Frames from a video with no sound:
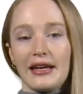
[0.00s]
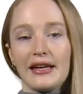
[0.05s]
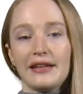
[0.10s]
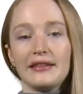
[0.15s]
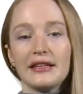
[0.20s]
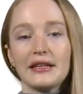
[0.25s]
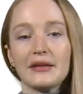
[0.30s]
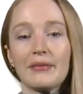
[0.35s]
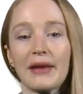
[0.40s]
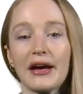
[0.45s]
and
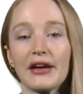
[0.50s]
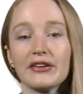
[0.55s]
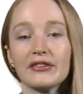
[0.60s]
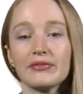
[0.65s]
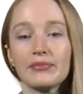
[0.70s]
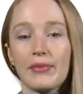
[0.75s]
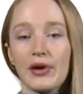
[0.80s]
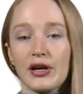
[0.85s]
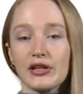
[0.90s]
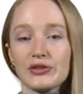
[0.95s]
the amount of
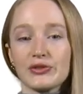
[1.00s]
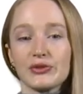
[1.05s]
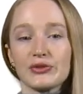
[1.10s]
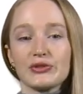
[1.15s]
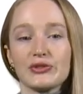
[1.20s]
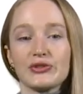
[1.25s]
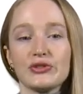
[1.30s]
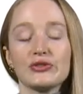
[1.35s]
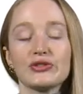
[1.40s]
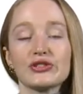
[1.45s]

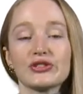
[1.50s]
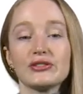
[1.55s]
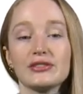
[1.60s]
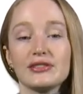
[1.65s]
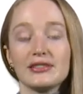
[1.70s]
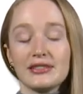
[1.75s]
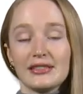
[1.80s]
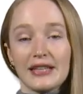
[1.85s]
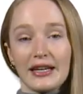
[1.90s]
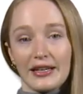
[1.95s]
modules you should
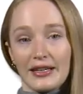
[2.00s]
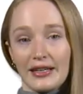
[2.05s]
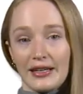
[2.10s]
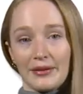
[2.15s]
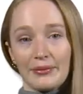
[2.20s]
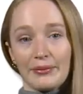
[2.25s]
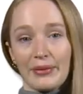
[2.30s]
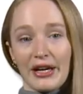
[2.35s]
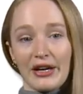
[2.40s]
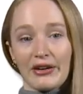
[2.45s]
study
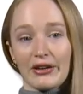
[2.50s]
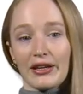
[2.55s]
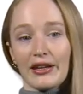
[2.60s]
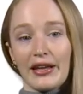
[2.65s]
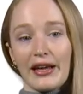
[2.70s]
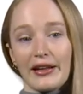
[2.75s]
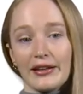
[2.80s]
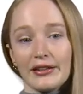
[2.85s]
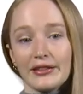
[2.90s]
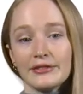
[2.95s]
in
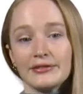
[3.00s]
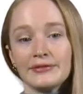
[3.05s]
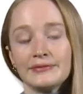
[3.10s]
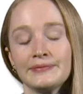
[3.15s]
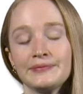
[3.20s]
parallel.